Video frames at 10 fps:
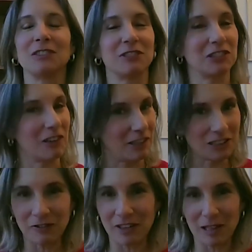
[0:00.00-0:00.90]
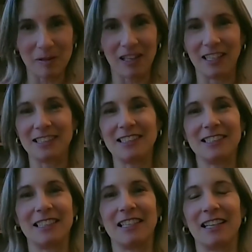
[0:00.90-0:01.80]
which are also available on
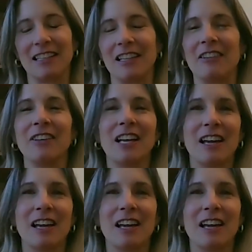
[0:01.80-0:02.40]
sec.gov.